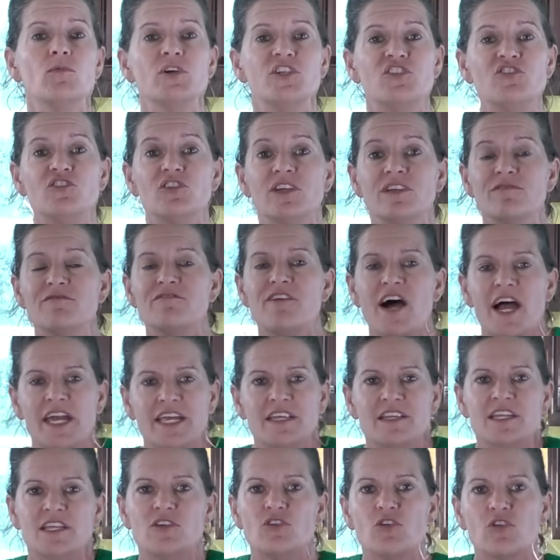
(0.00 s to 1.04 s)
which you can
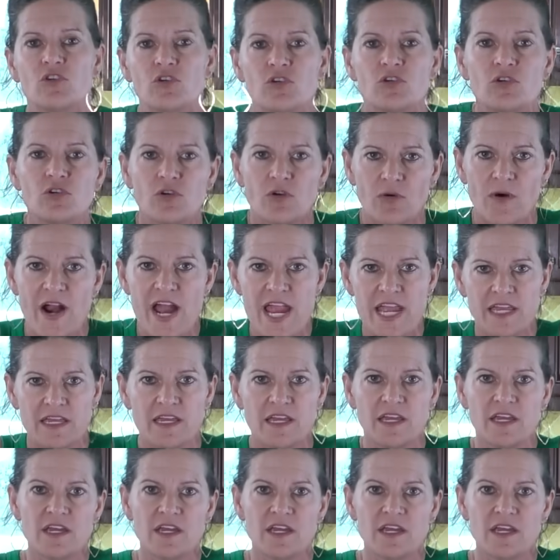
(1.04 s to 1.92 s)
find in Earl Grey.